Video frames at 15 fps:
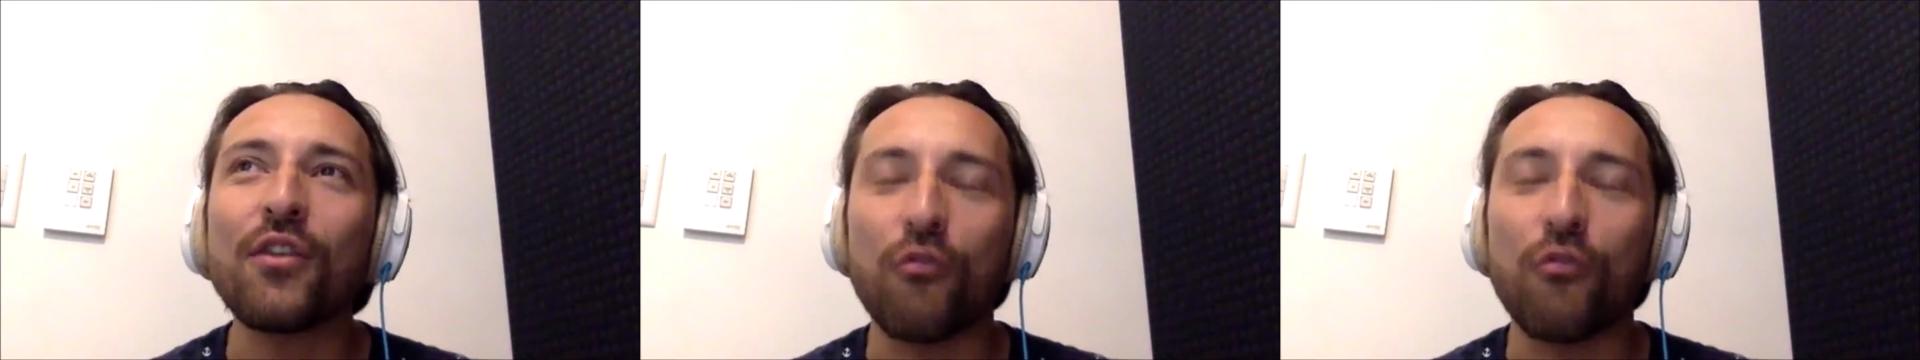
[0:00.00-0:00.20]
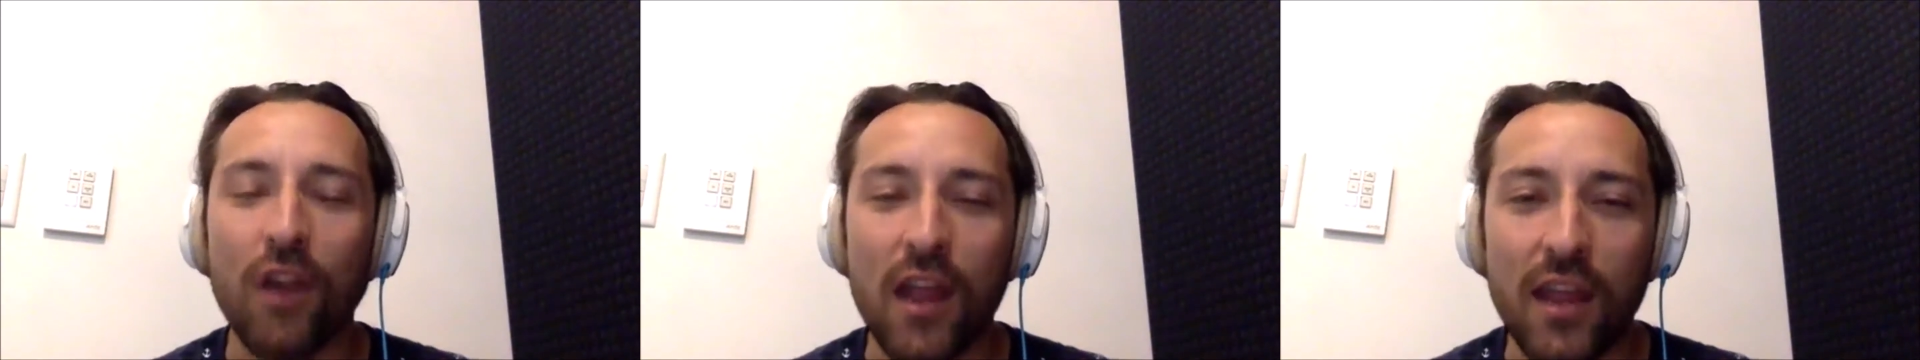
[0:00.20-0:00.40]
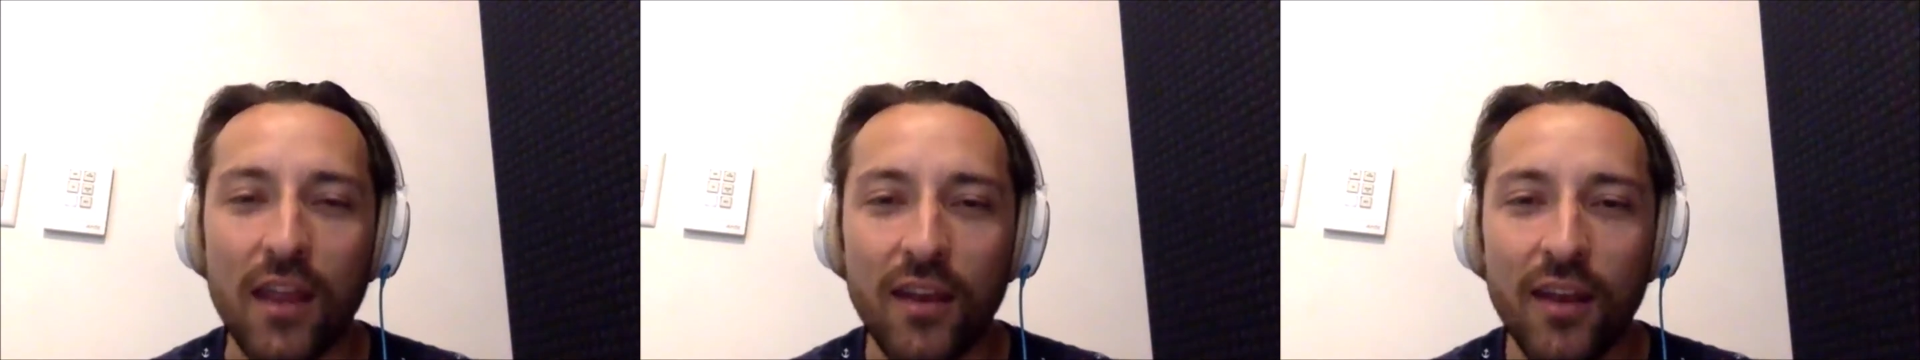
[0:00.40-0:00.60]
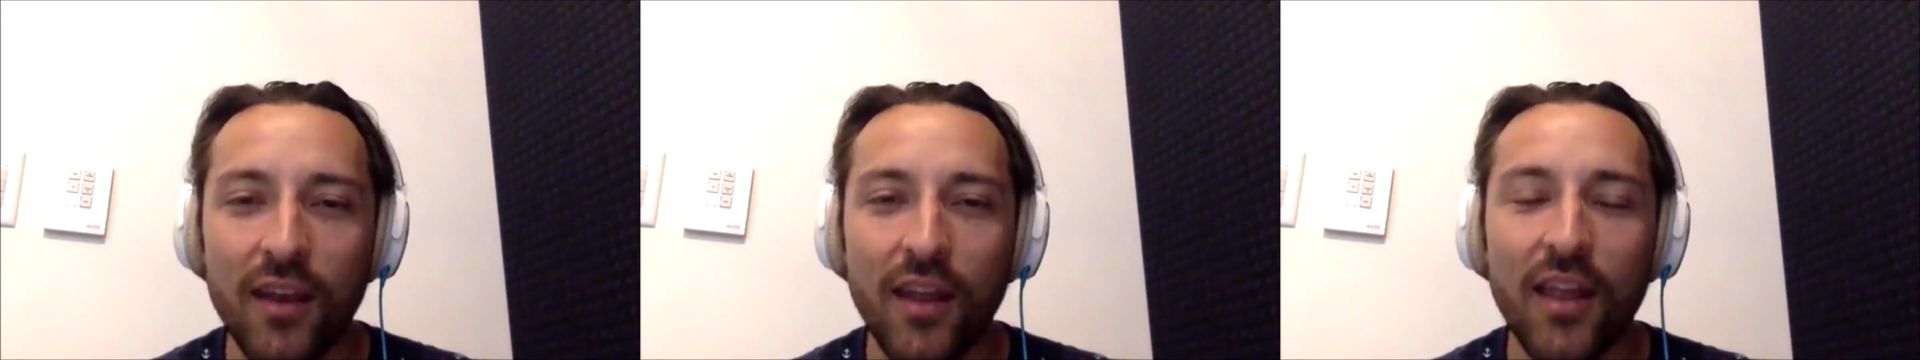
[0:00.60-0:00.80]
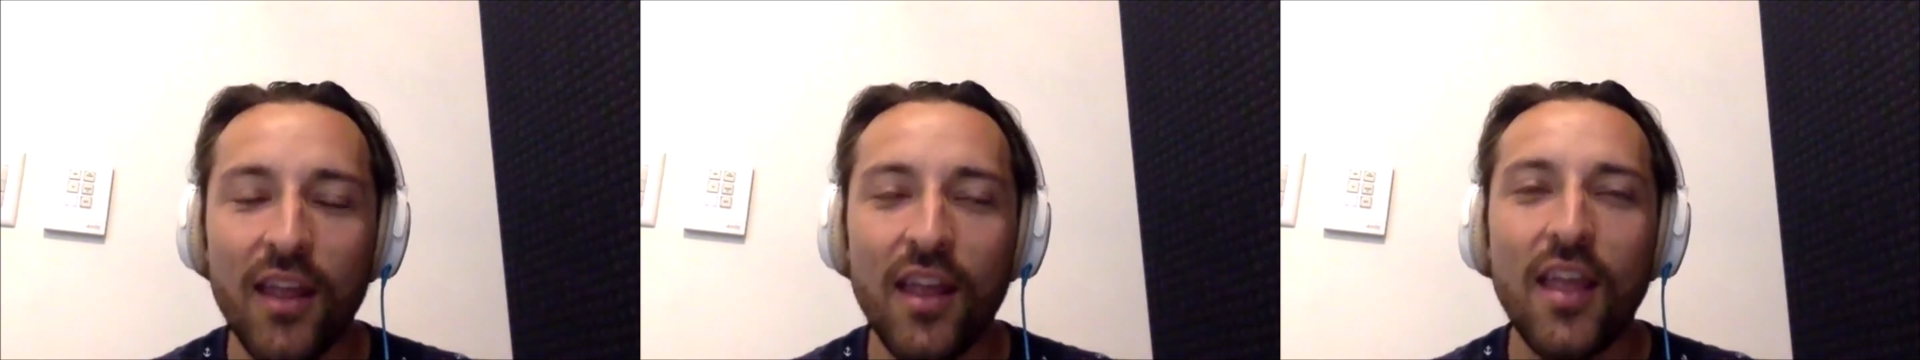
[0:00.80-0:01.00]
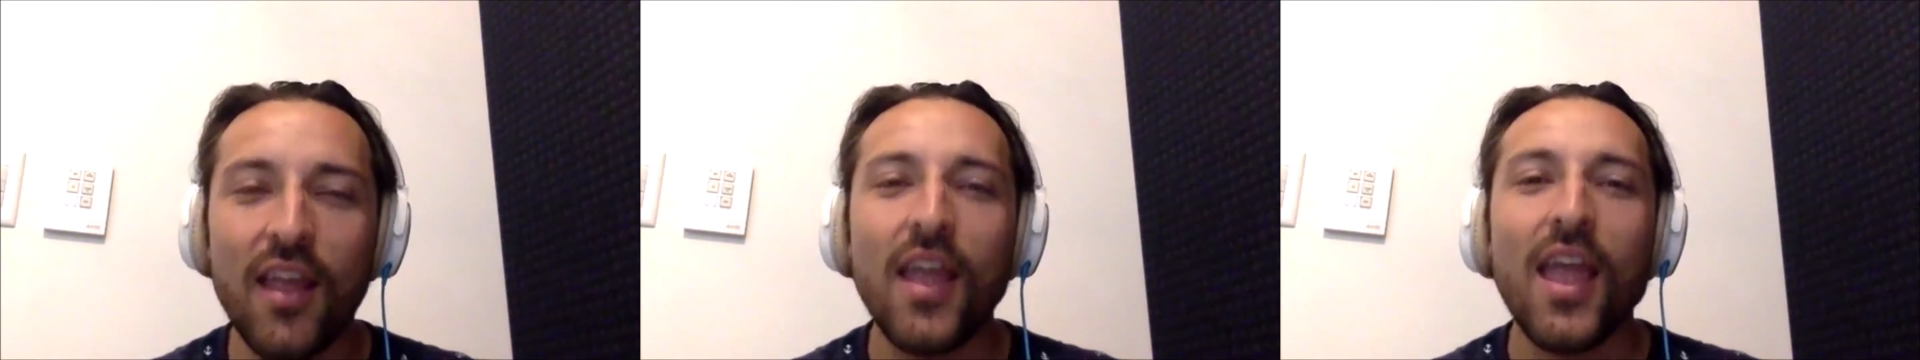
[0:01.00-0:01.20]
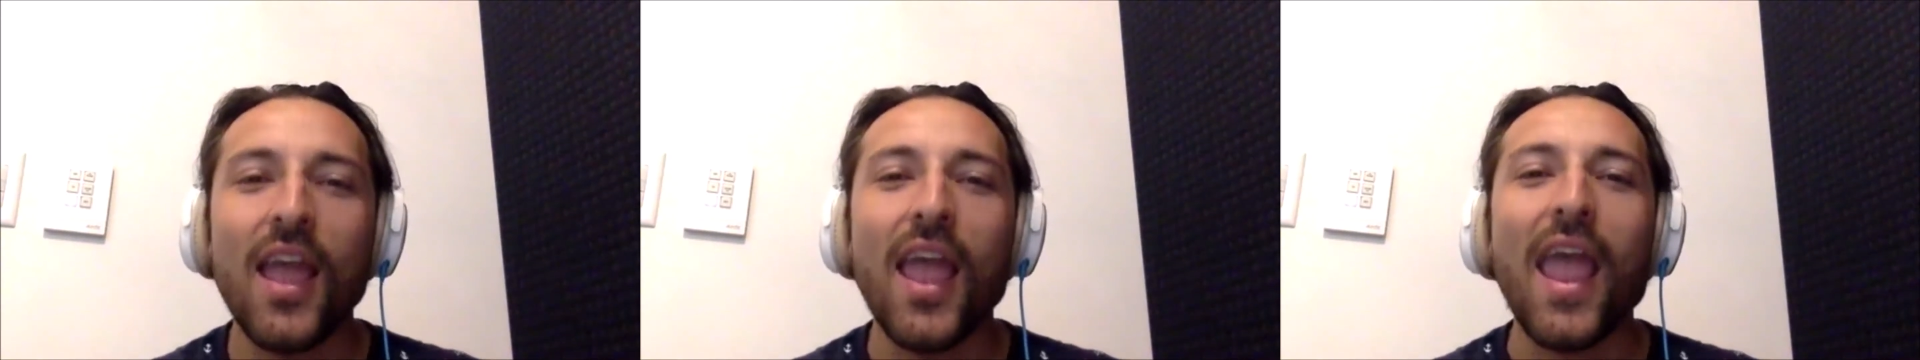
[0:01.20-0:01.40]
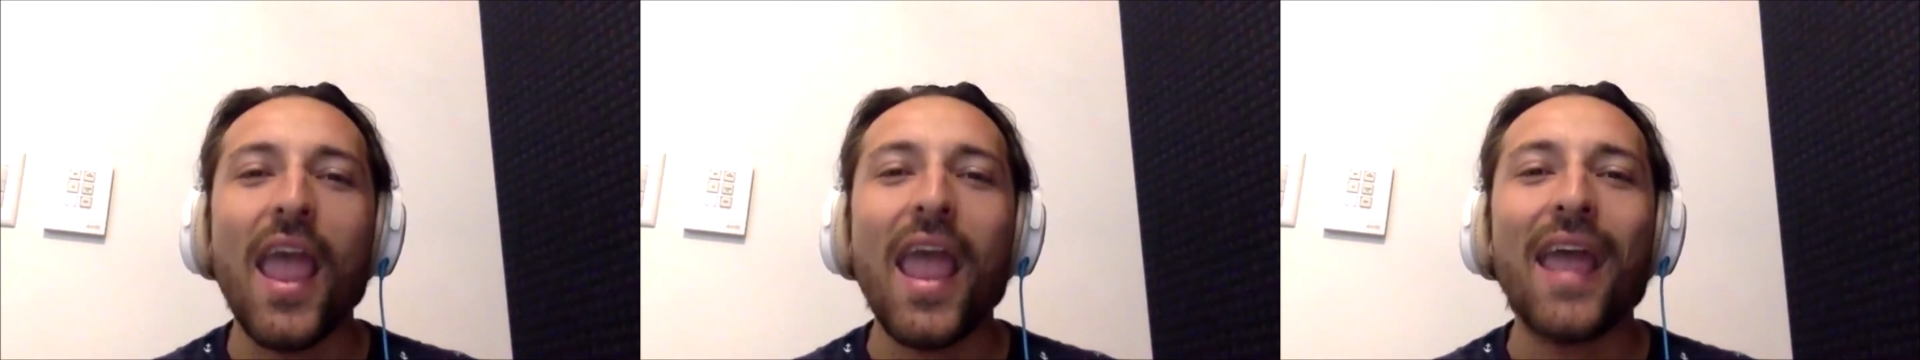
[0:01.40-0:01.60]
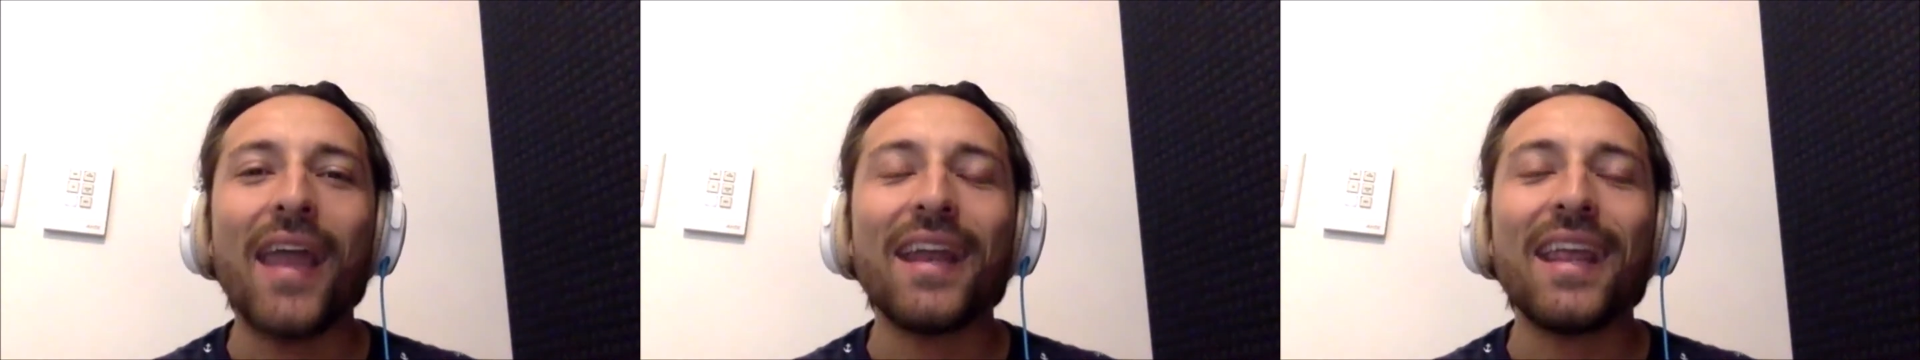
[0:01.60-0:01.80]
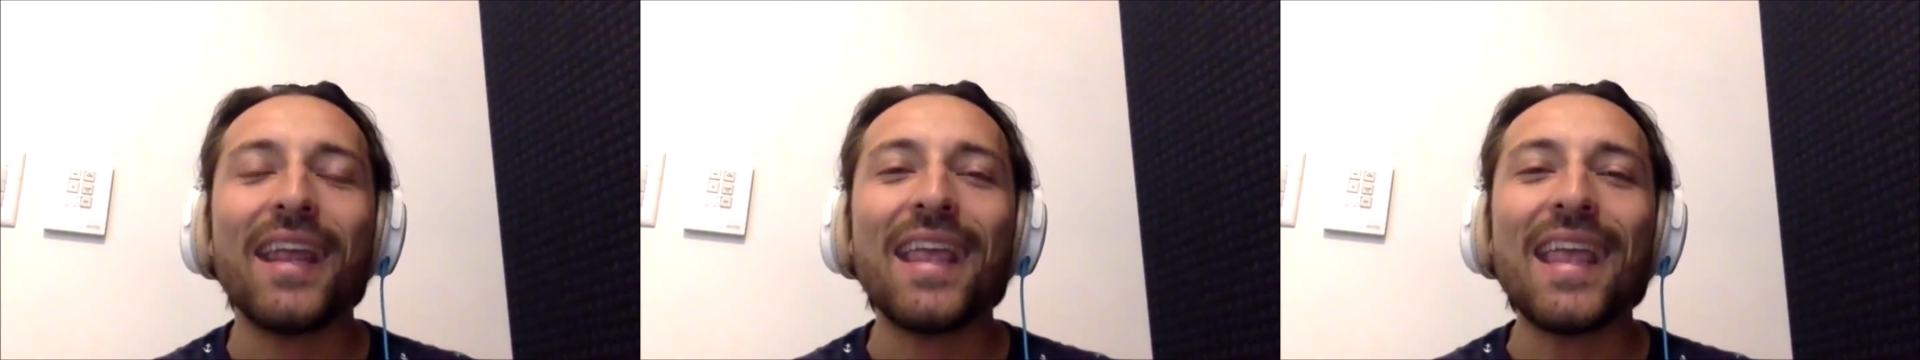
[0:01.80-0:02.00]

grade, and